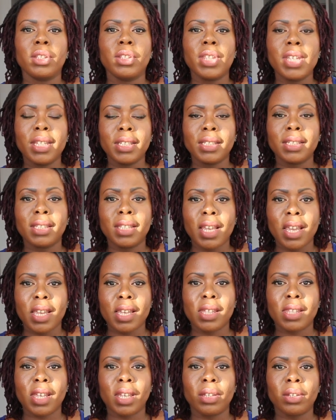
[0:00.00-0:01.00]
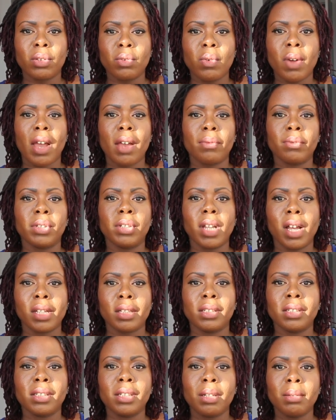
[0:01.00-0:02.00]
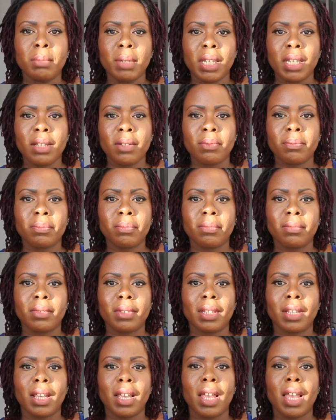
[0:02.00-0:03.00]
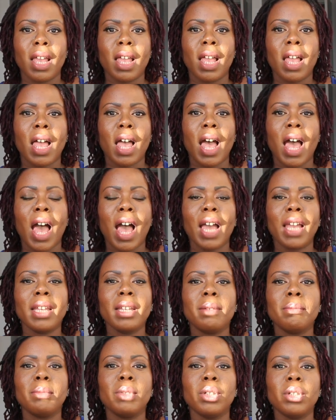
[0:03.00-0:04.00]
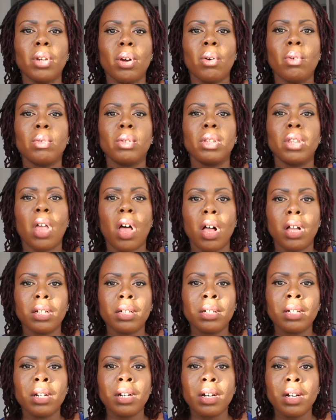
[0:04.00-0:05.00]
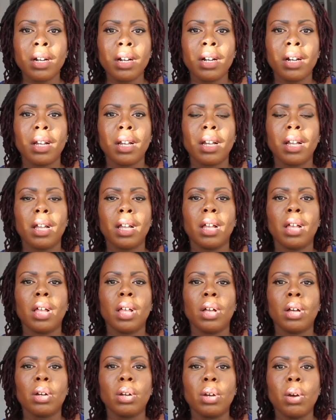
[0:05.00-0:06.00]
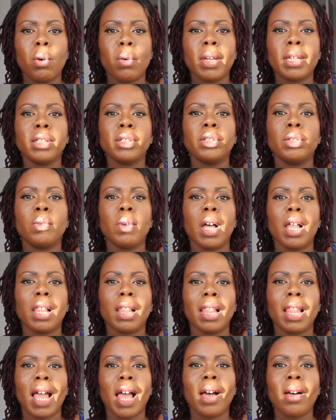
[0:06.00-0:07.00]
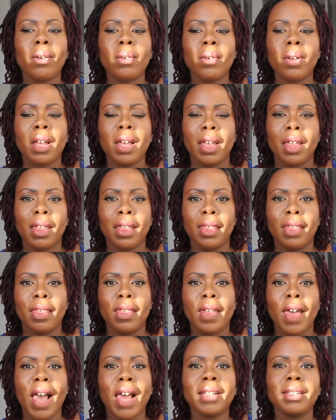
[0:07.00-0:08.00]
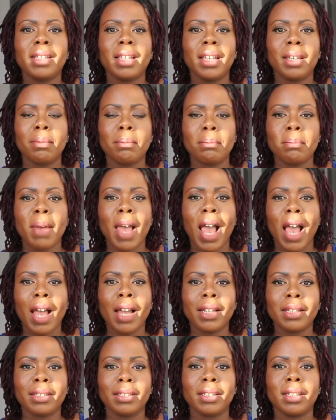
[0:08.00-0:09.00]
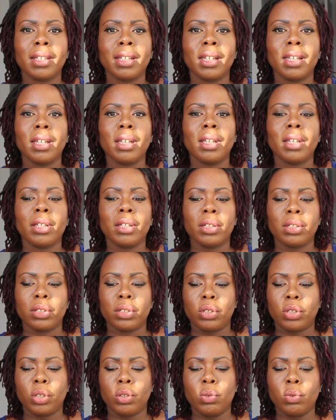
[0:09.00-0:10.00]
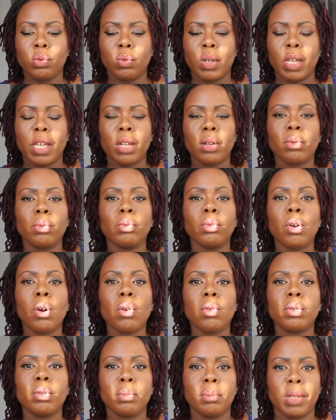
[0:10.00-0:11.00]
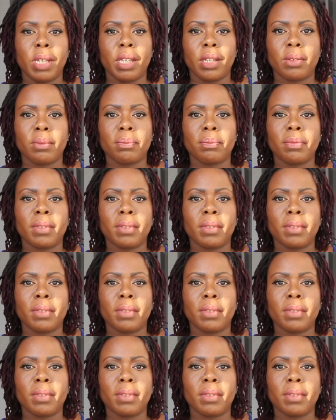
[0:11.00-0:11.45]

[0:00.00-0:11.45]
this thing that you have done to me, I am no longer going to allow that impact to erode me.